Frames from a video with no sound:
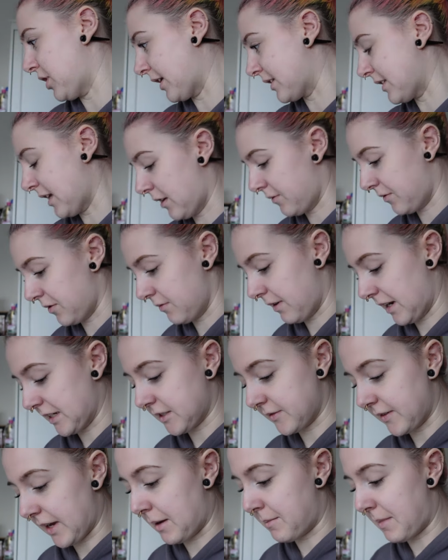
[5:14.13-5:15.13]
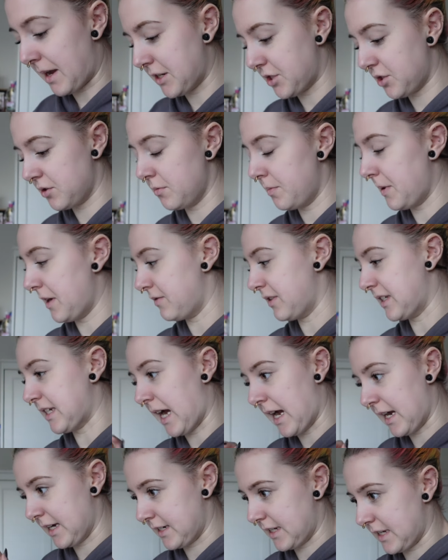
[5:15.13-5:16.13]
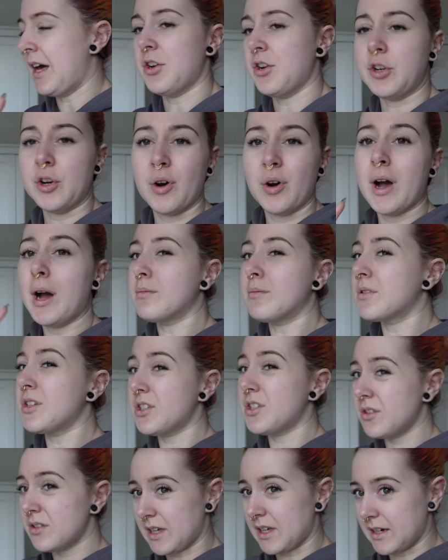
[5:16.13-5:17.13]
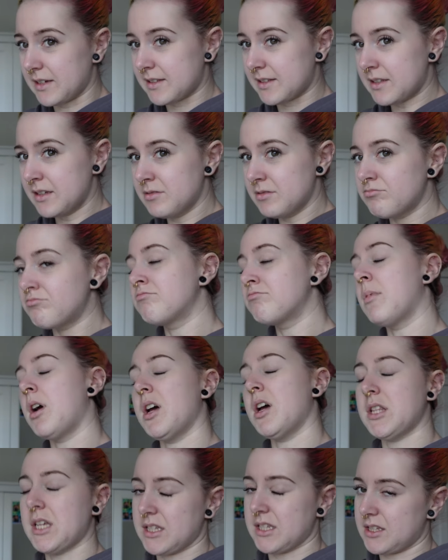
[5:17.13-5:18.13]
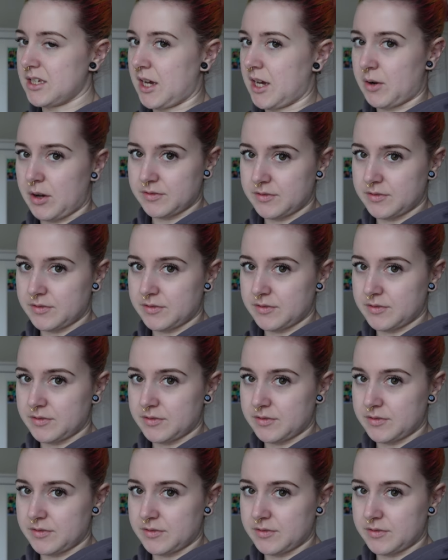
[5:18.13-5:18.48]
Jack's help for the rest of it. I might do a bit of a tidy. I don't know. I'm going to do this and then see how I